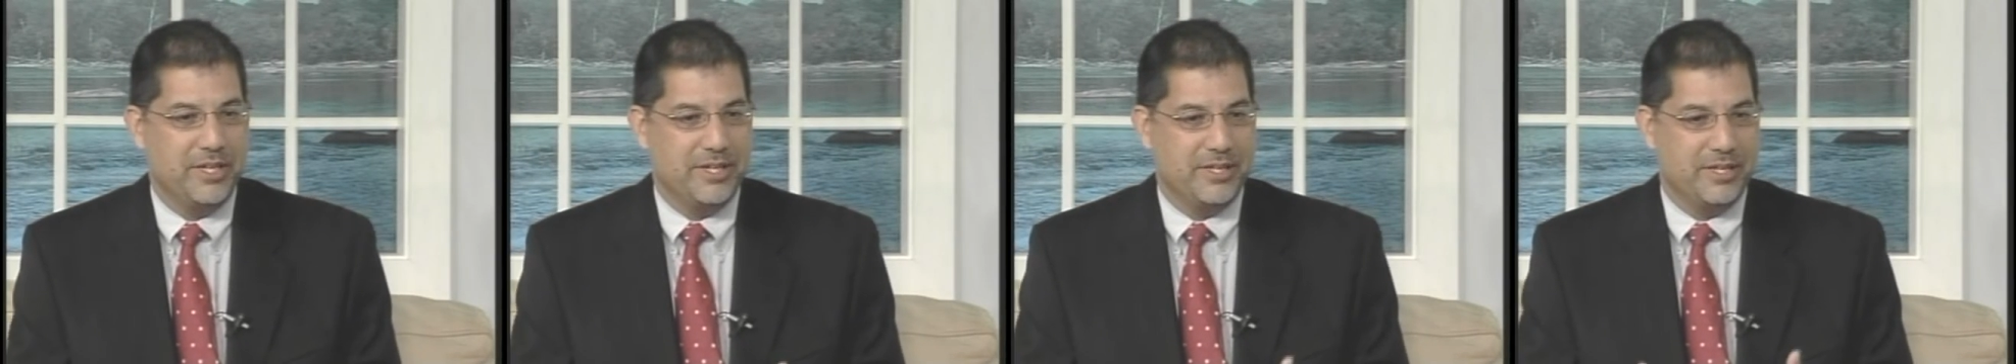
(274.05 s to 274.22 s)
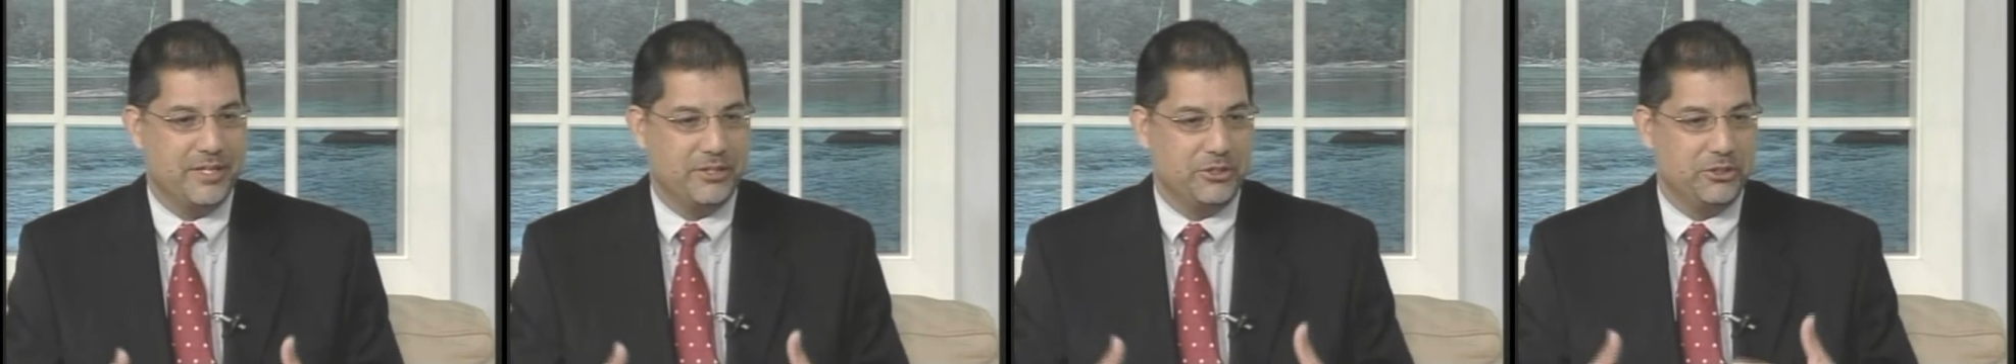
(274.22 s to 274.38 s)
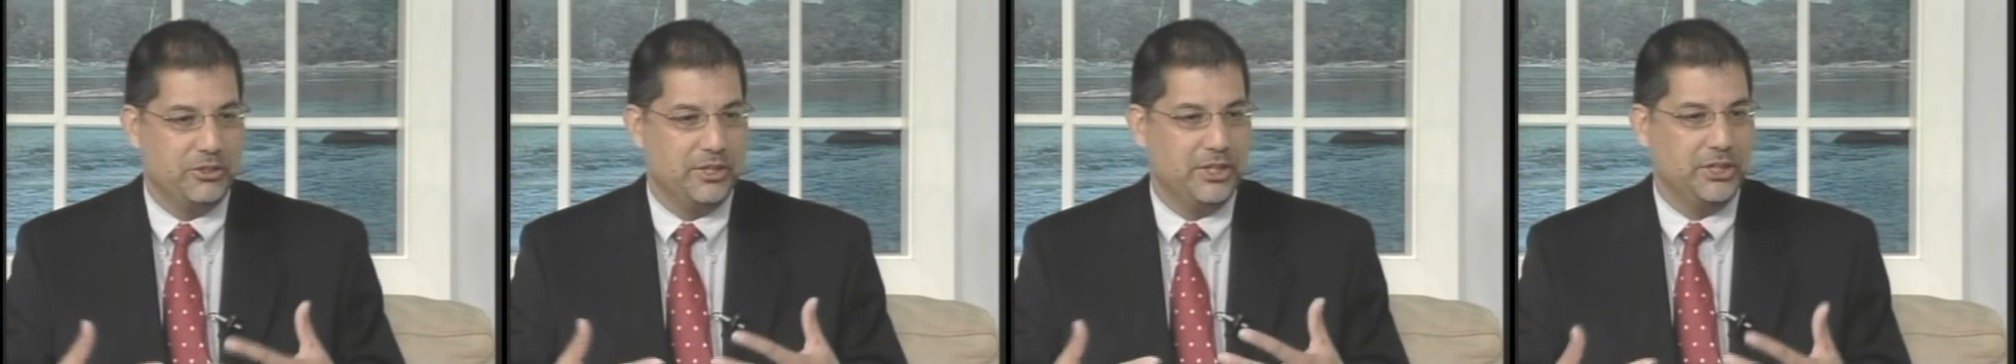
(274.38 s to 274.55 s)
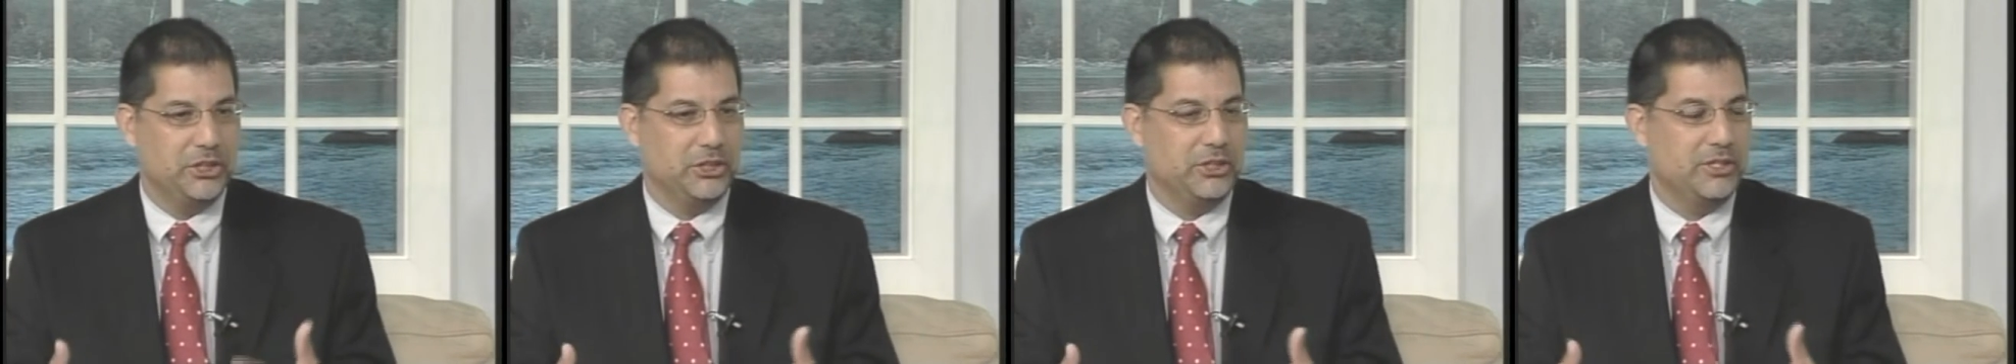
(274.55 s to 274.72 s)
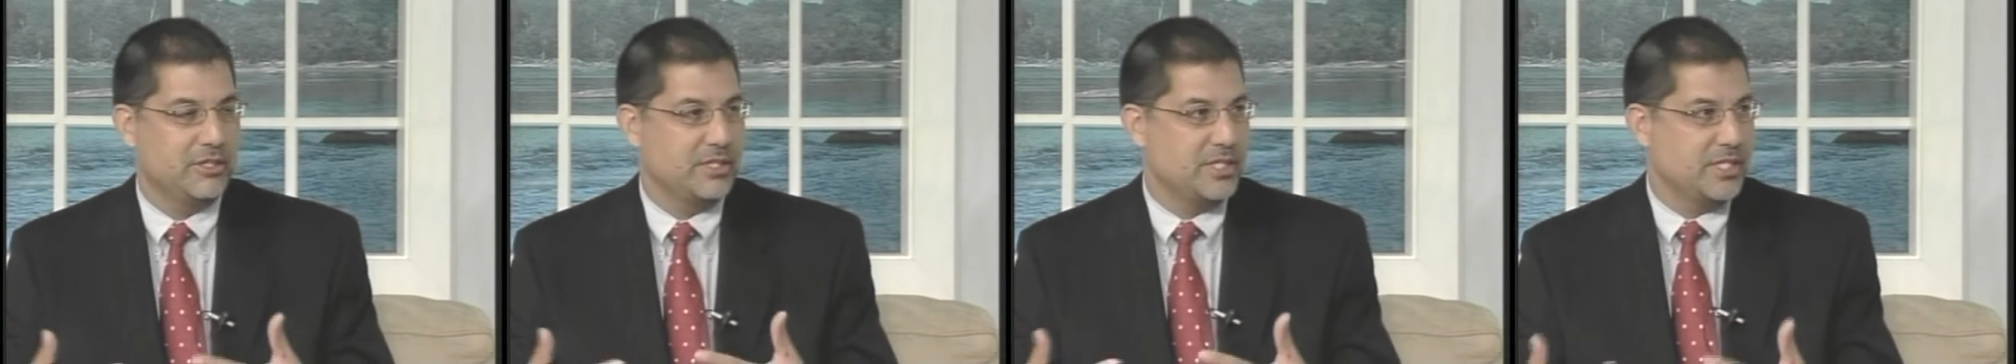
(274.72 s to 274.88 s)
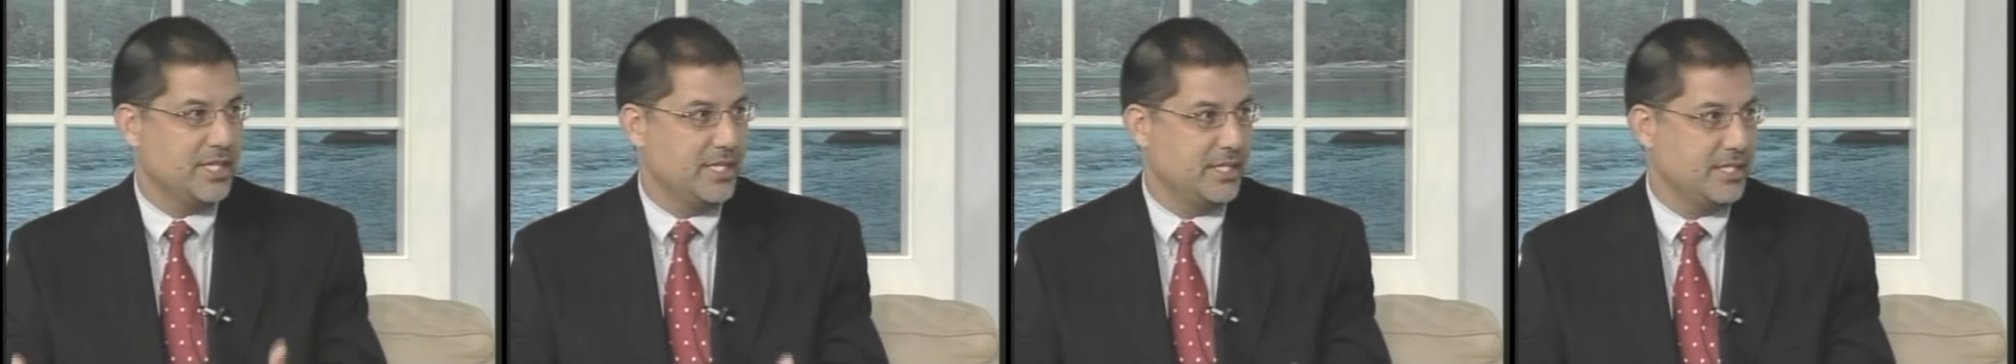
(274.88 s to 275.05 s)
that the
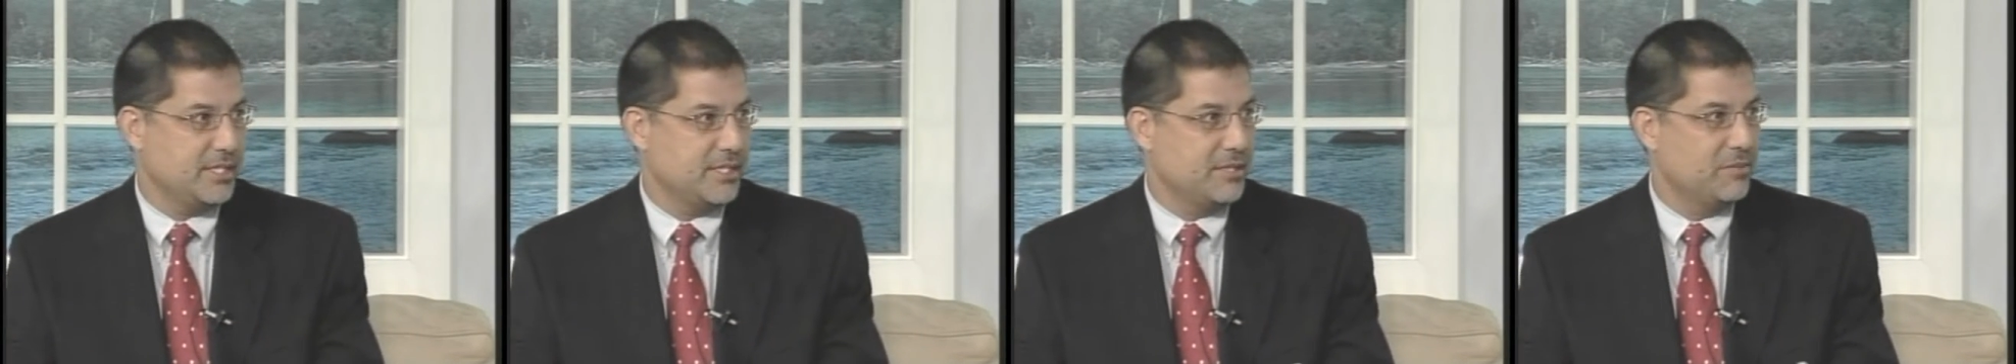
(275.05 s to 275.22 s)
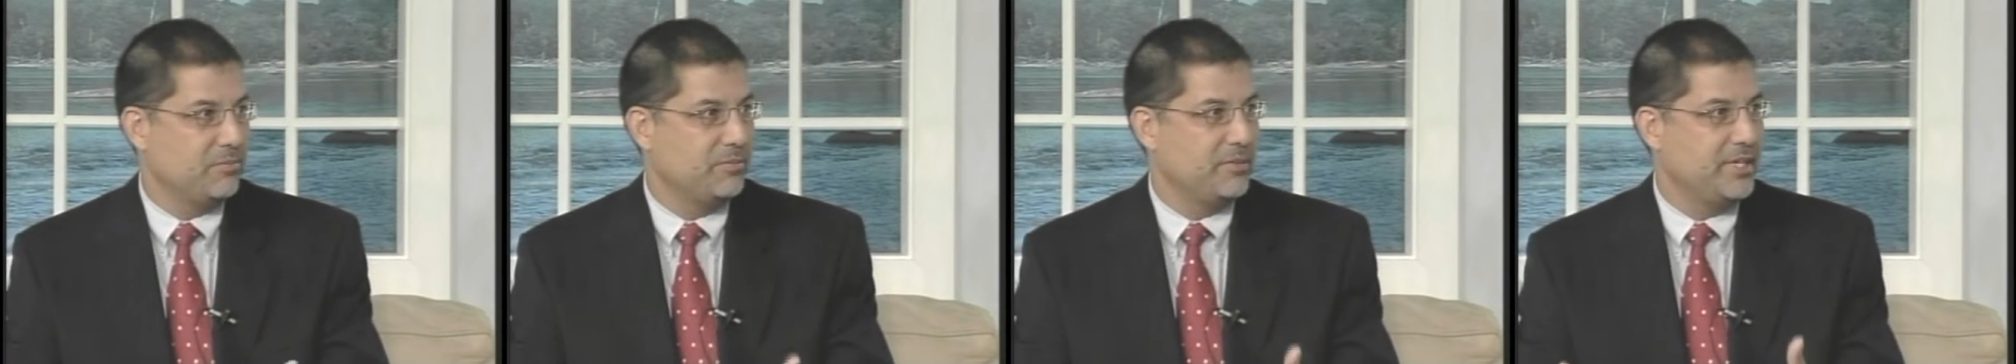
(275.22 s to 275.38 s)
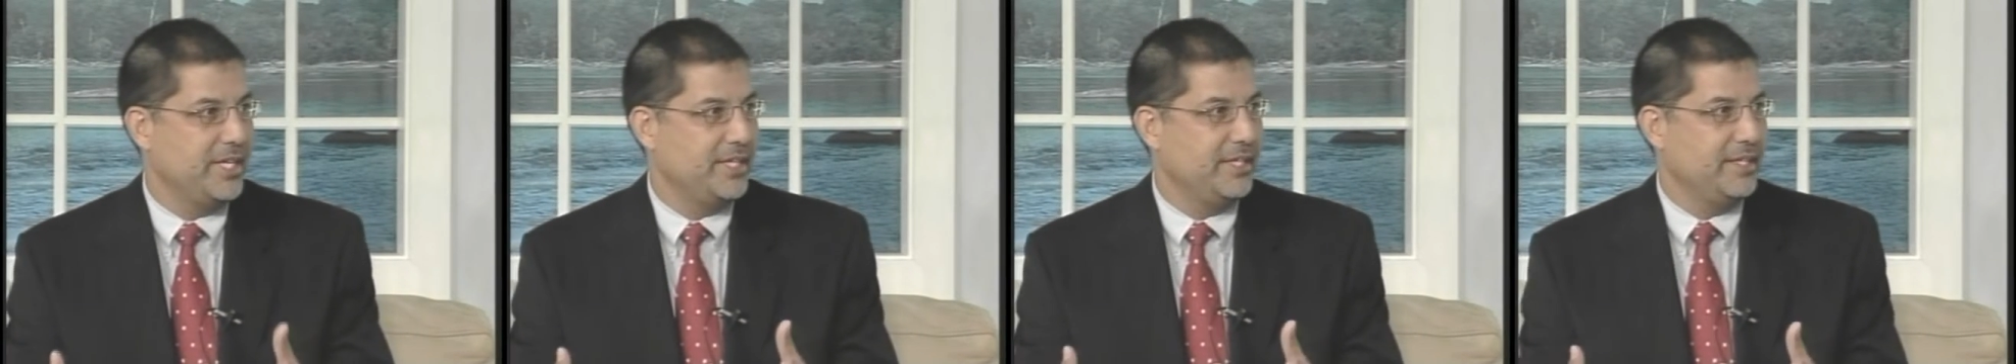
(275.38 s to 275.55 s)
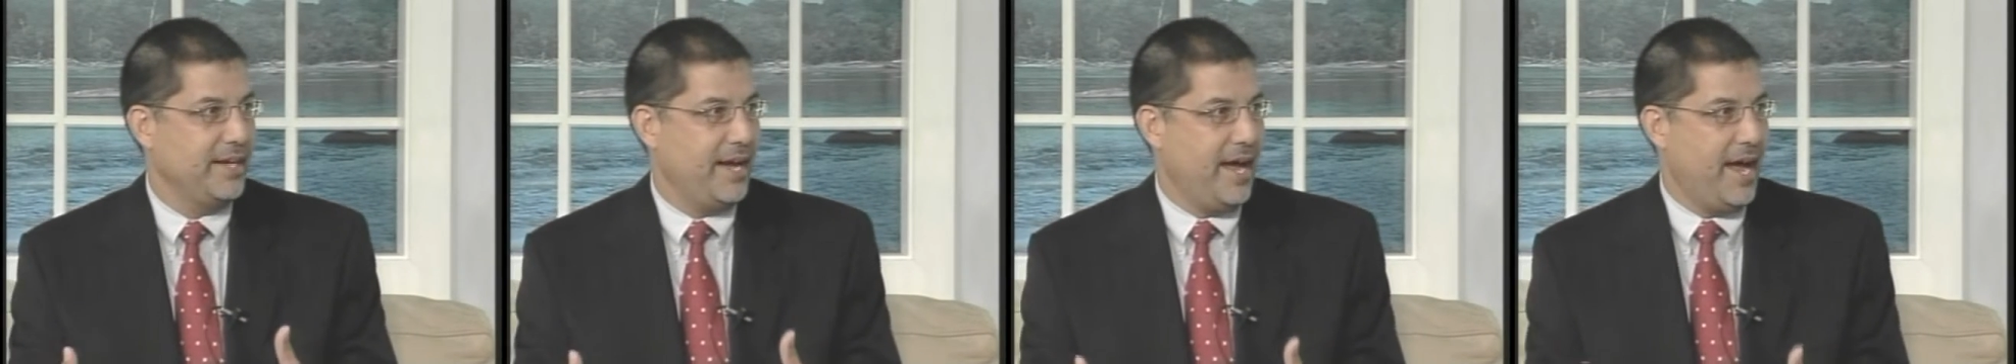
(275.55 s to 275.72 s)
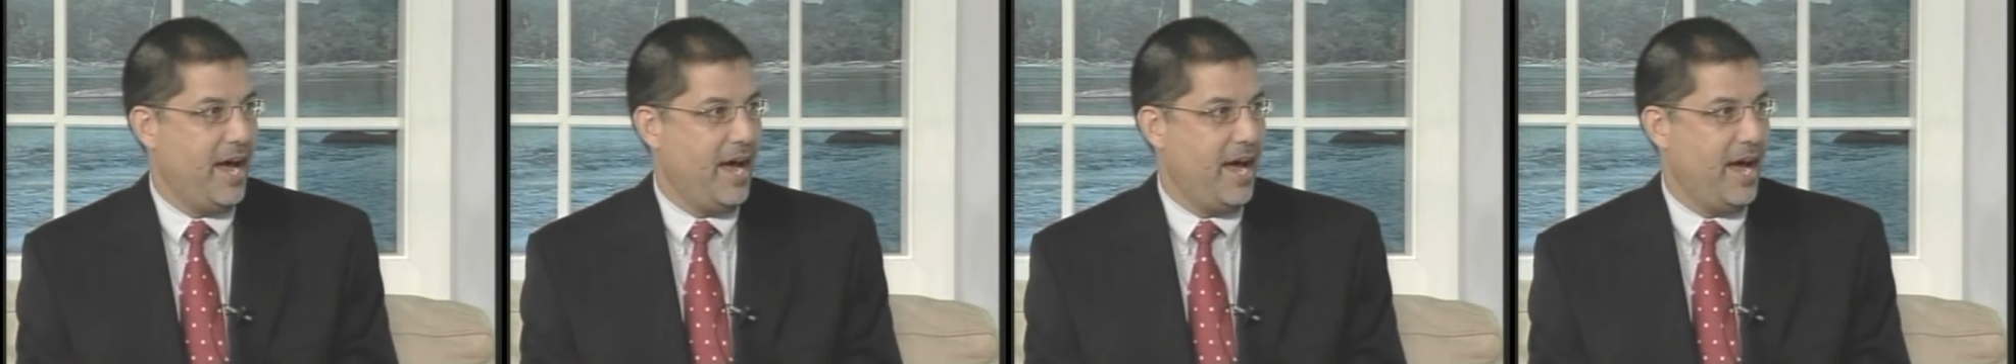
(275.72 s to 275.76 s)
traditional system didn't